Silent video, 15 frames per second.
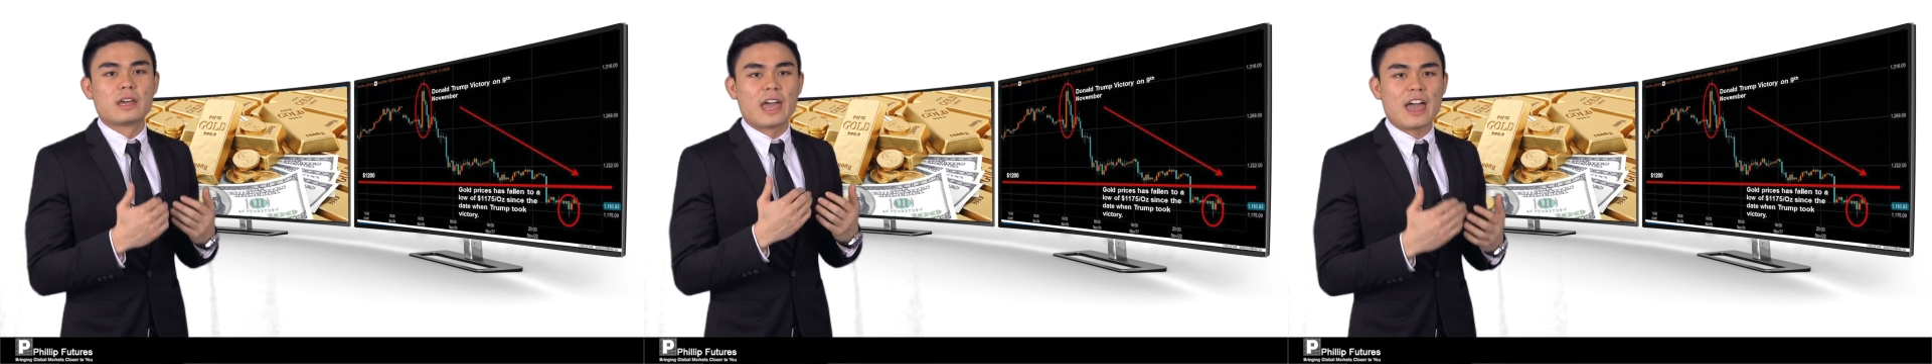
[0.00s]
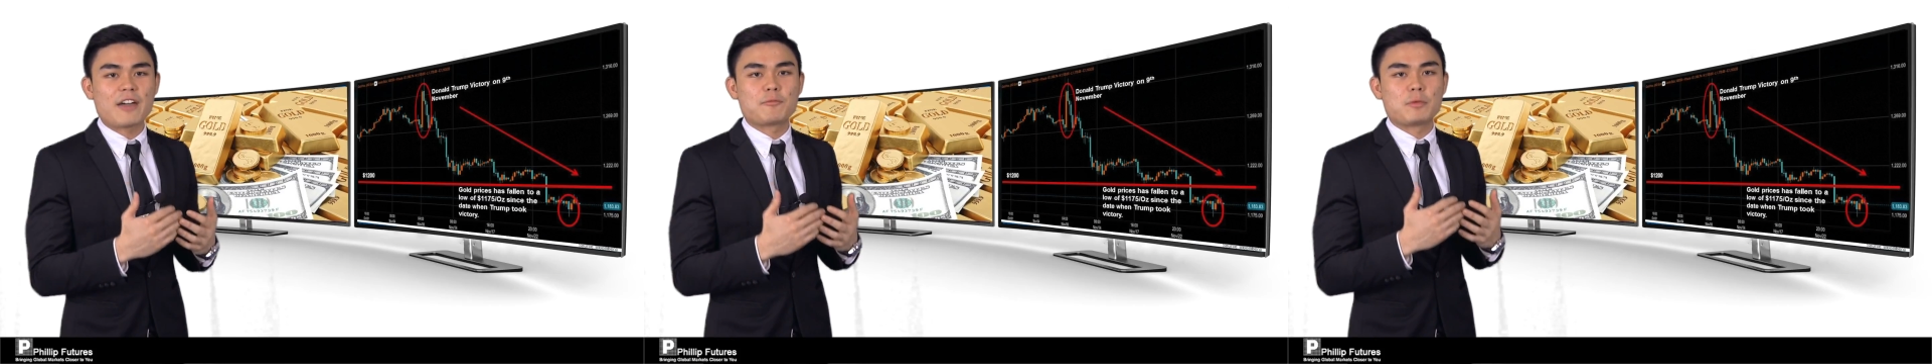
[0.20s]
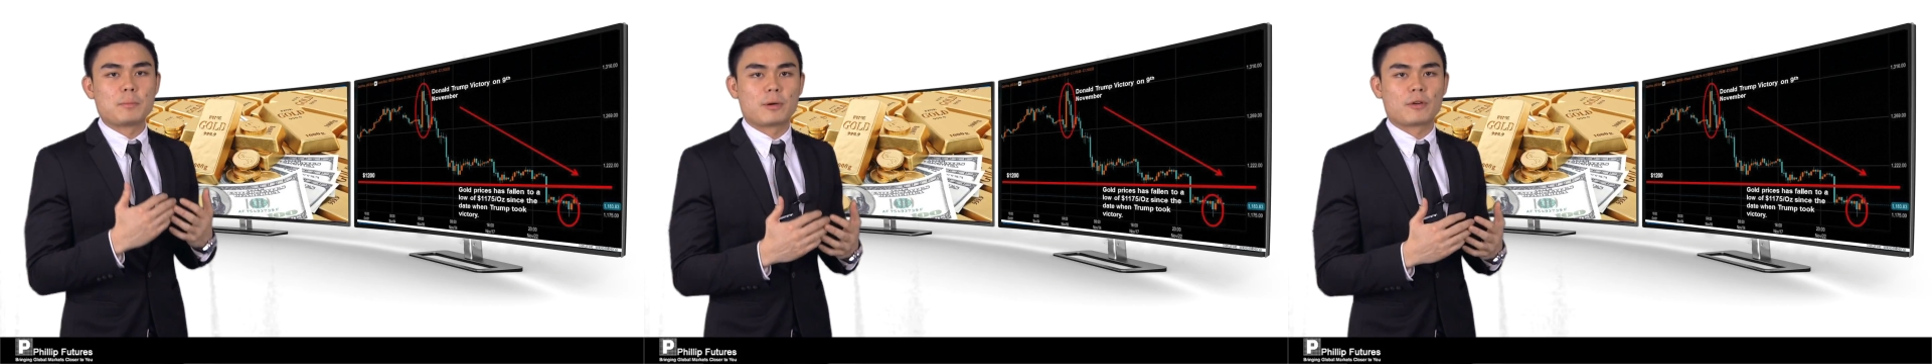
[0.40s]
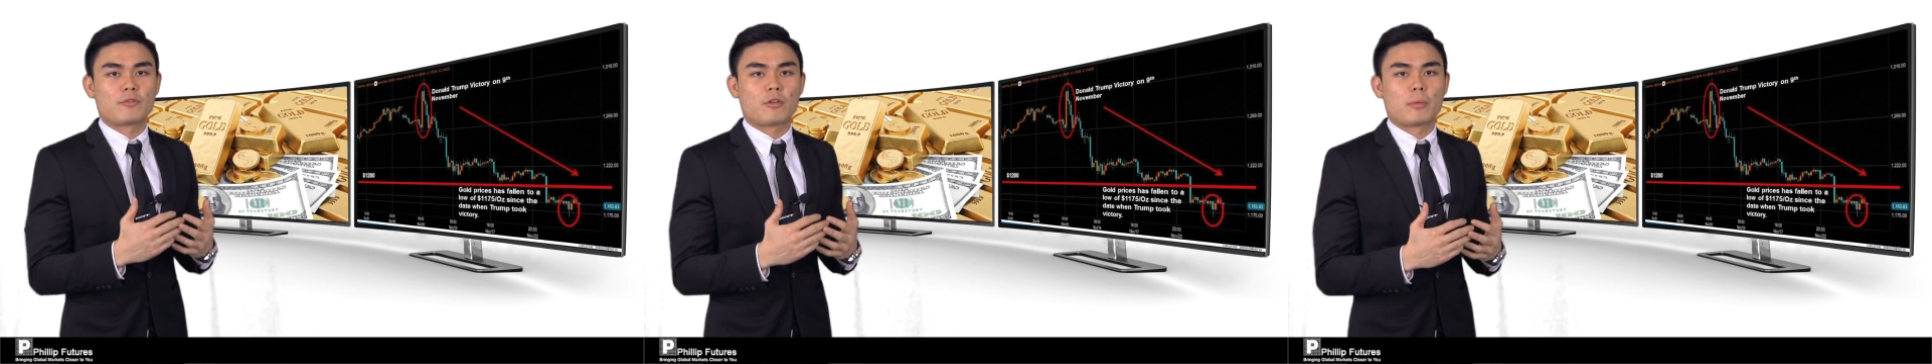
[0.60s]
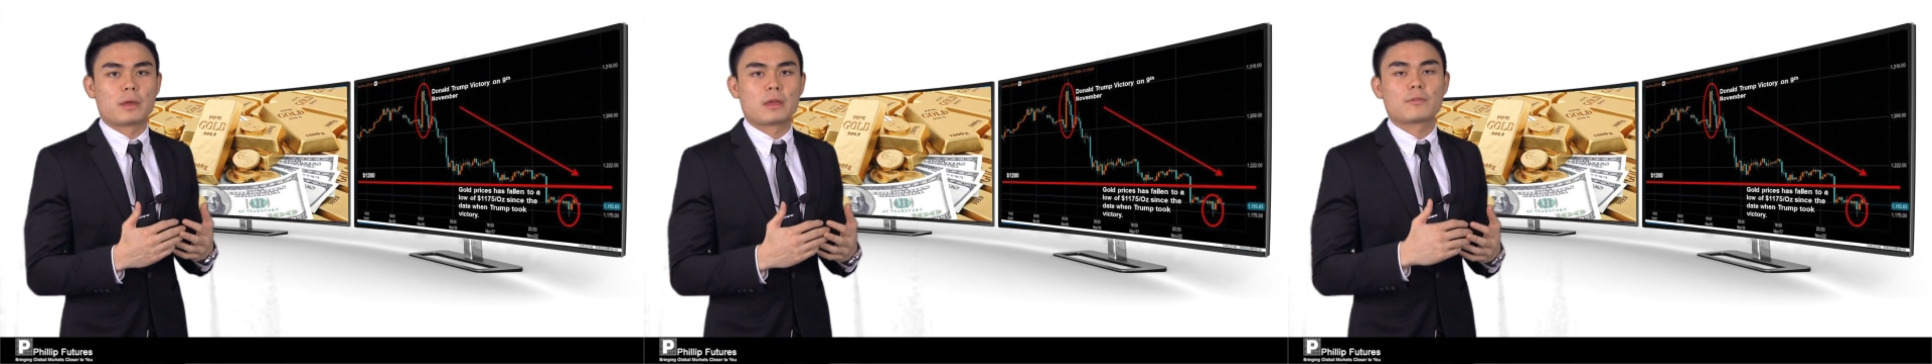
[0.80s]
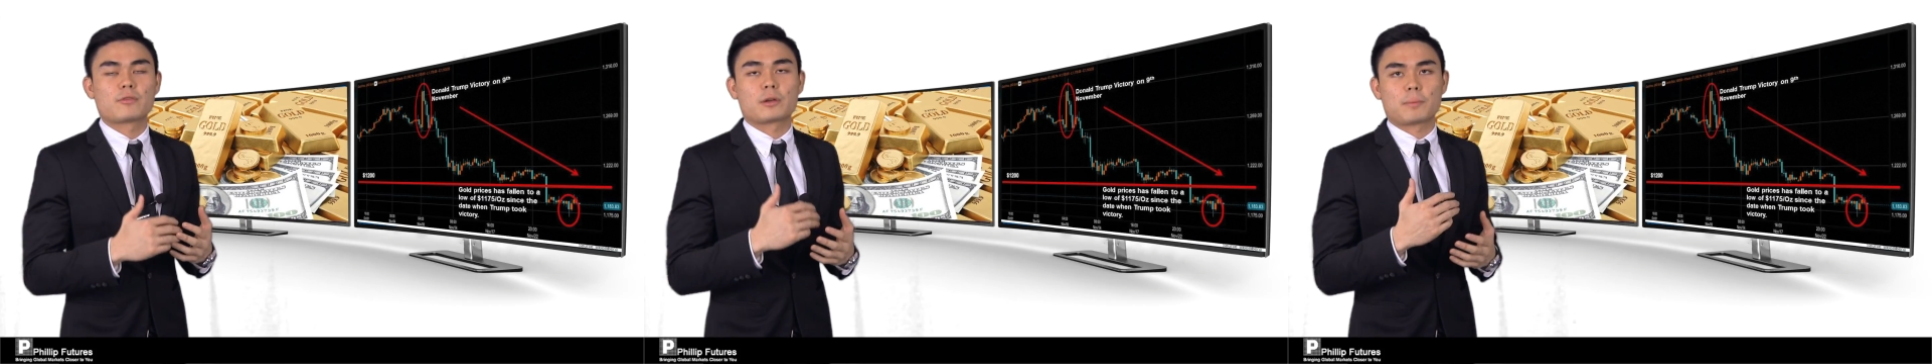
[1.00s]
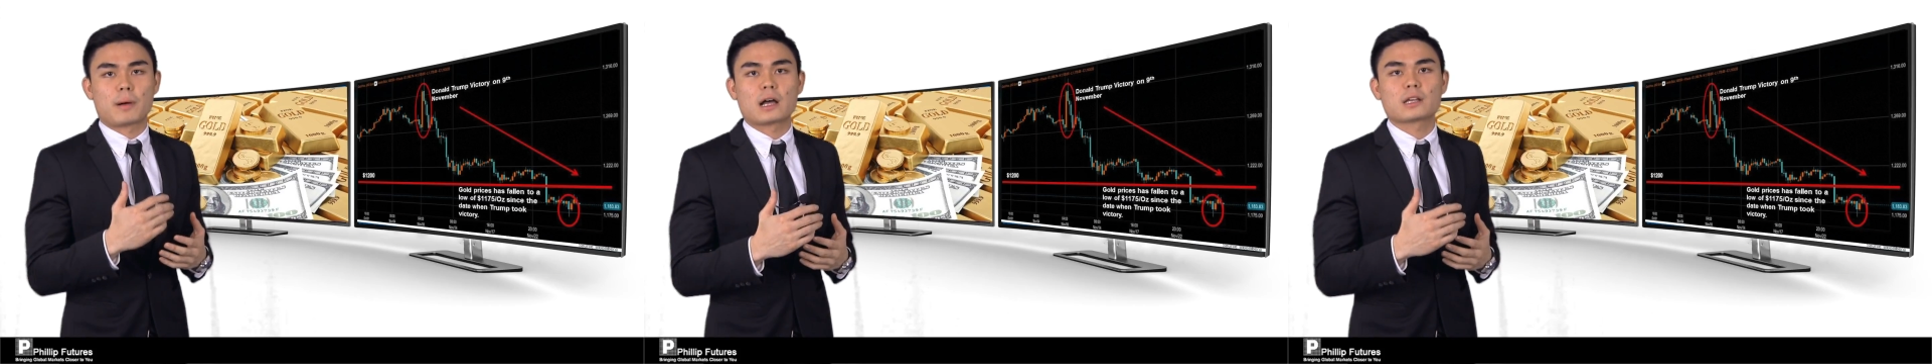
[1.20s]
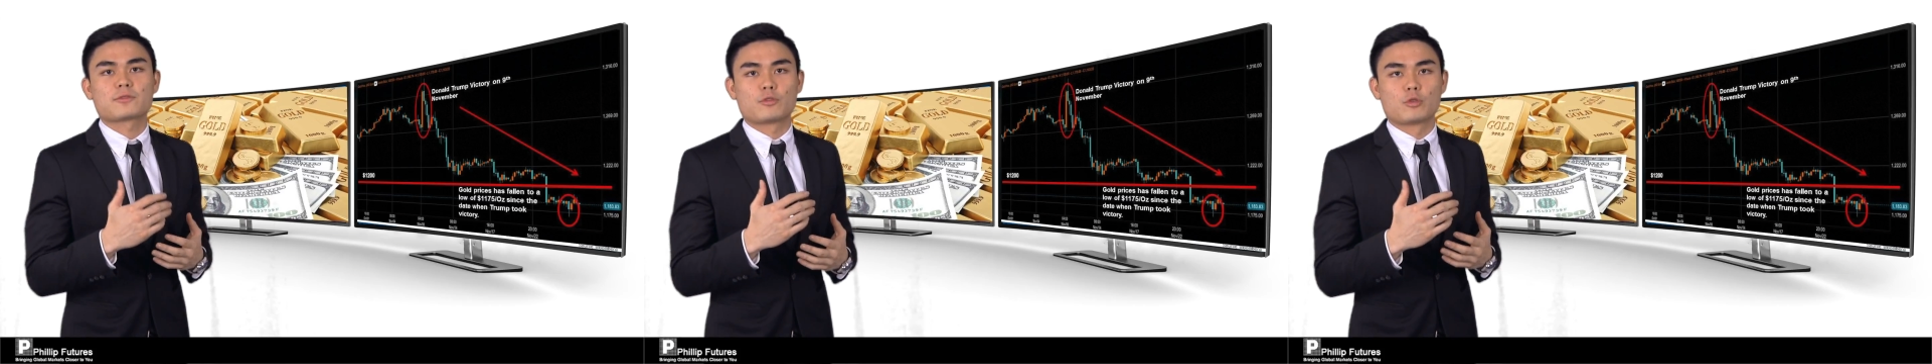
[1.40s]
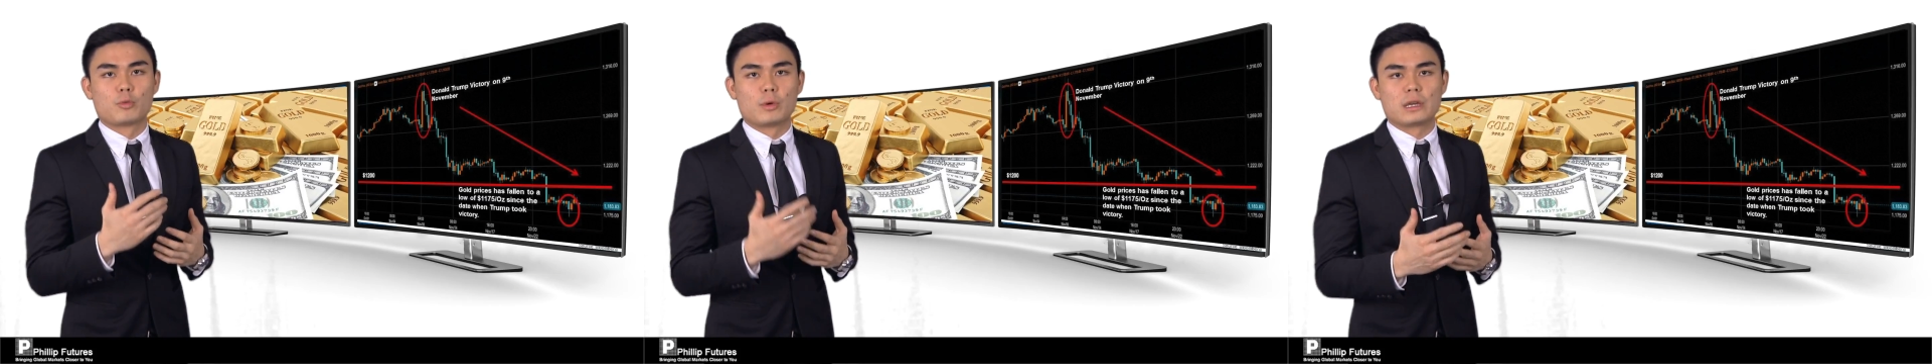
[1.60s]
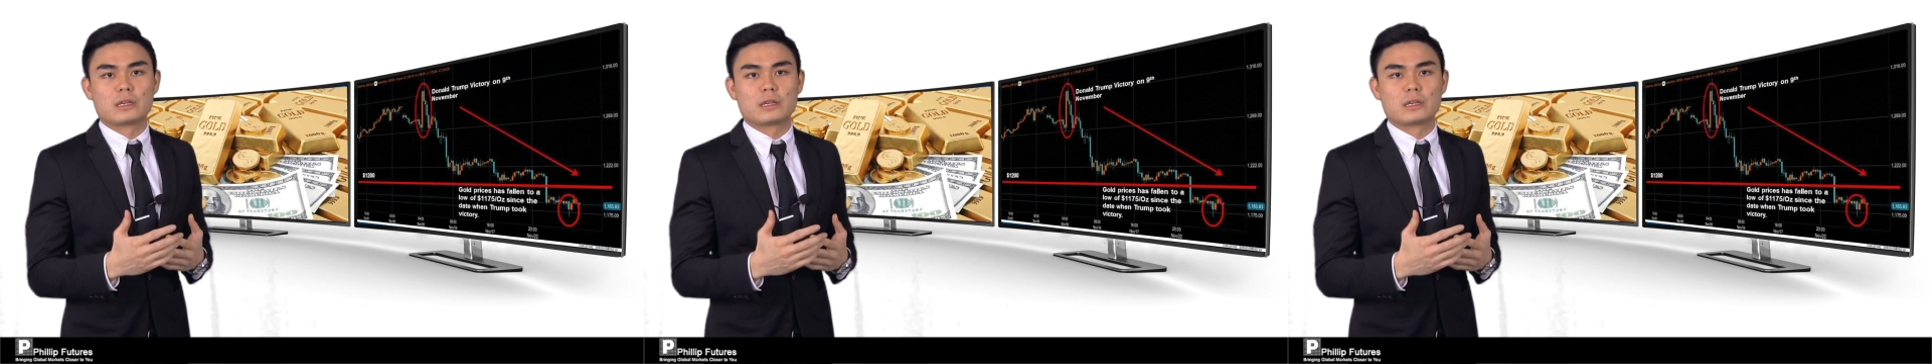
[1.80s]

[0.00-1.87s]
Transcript: have been performing for the past few